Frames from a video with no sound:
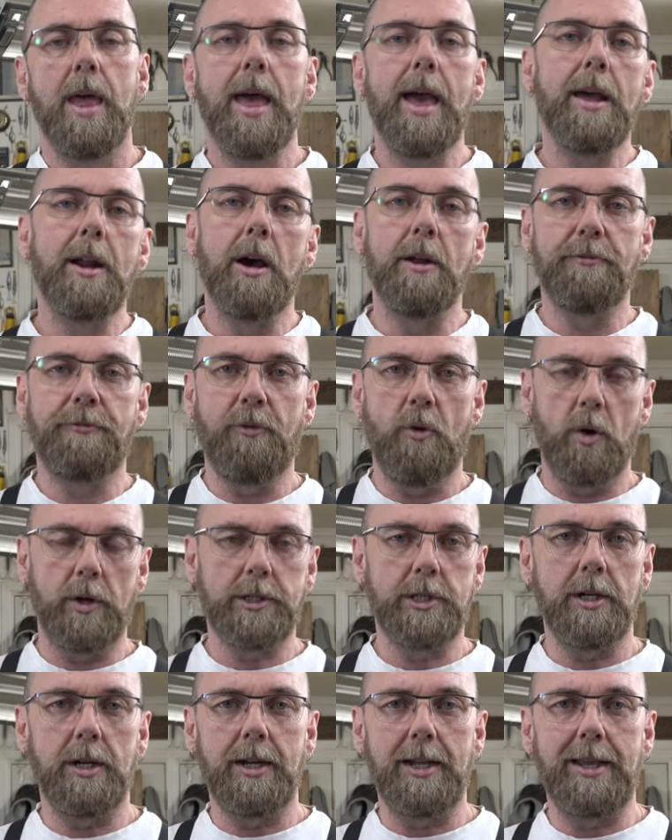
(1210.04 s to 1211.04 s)
And
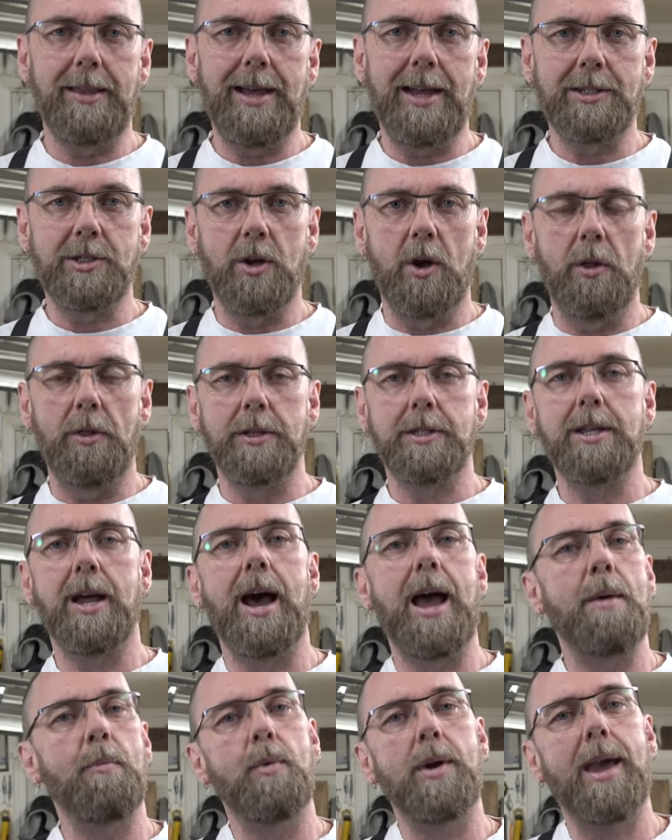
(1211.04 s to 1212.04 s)
unfortunately, that's all the
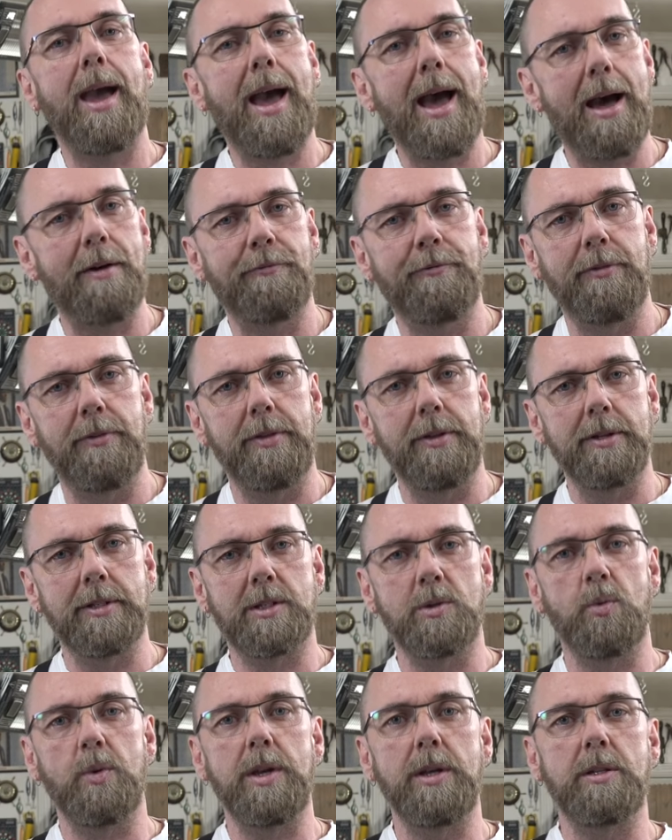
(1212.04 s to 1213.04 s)
time we have for
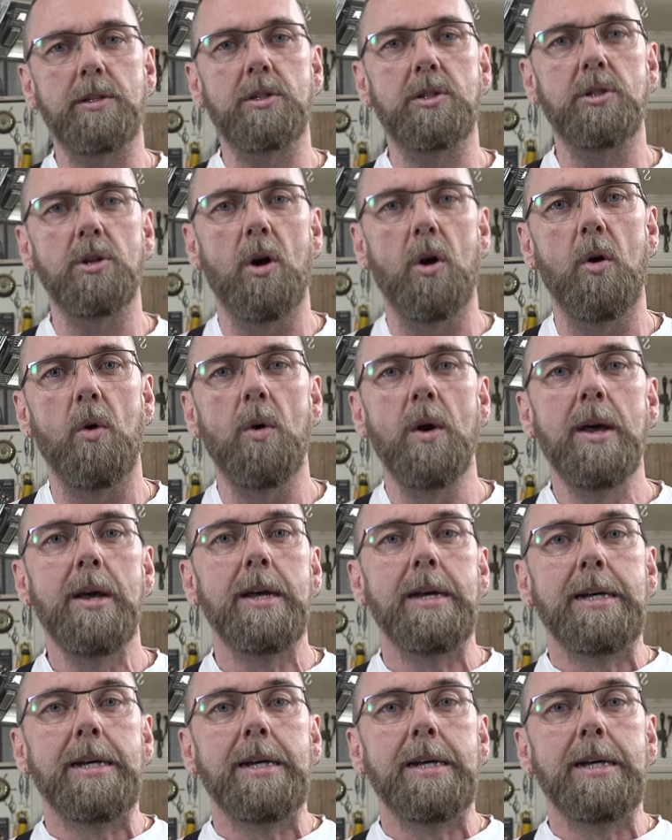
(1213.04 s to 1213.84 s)
this week's show.